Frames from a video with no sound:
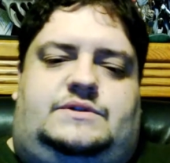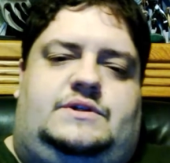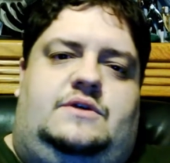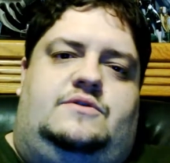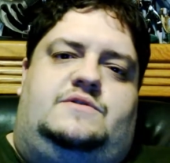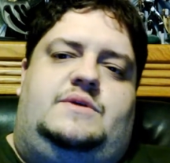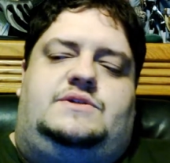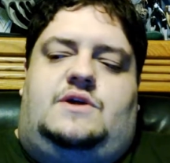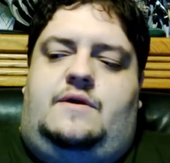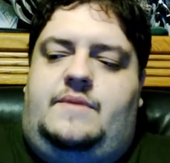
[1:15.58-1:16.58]
excuse me,
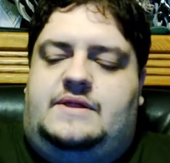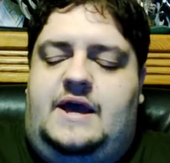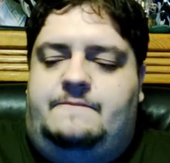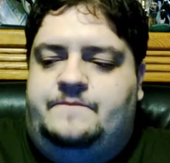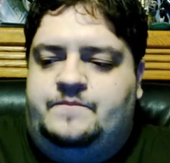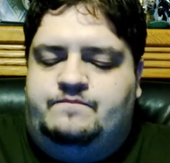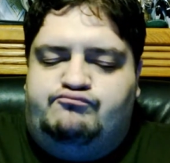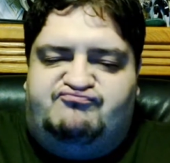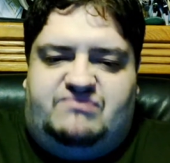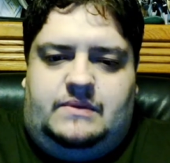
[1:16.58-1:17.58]
sorry about that.
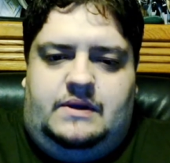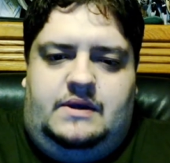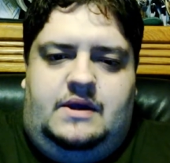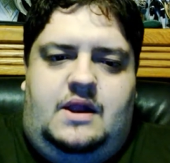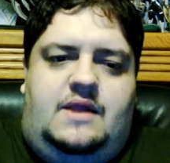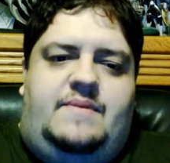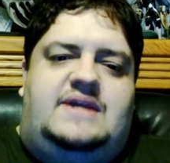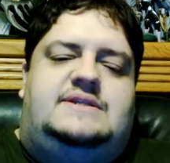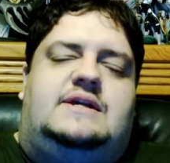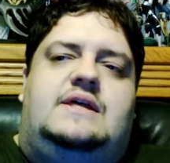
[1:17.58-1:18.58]
Now,
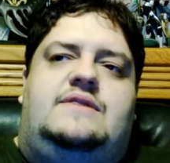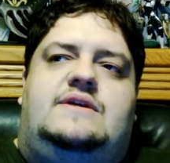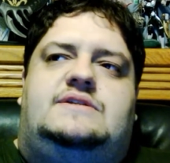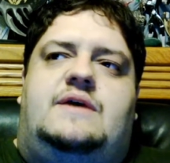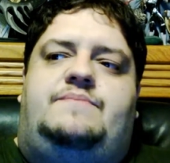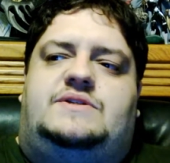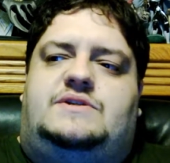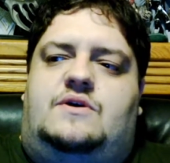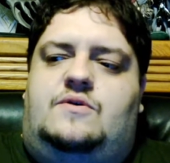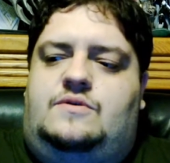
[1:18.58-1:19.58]
basically, this
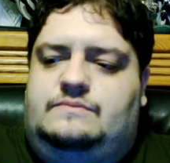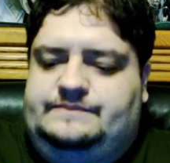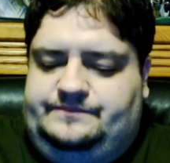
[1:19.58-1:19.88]
episode